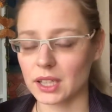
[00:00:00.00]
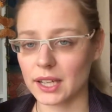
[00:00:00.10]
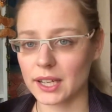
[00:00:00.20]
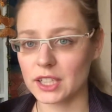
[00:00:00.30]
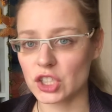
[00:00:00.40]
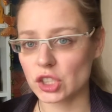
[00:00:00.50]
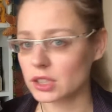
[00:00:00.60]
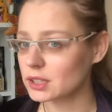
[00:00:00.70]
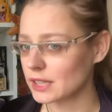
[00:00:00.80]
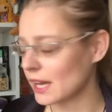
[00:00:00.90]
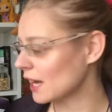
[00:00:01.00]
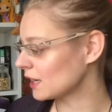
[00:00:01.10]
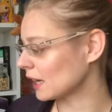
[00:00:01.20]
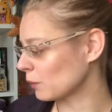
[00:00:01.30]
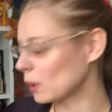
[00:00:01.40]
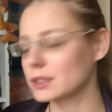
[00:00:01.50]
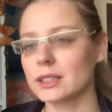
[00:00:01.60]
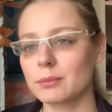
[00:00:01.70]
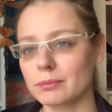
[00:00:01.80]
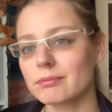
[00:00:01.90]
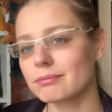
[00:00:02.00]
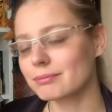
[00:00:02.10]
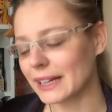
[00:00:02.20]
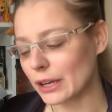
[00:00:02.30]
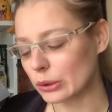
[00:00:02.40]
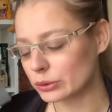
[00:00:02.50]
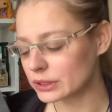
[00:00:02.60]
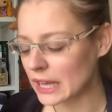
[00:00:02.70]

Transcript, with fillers: edition and I wanted my own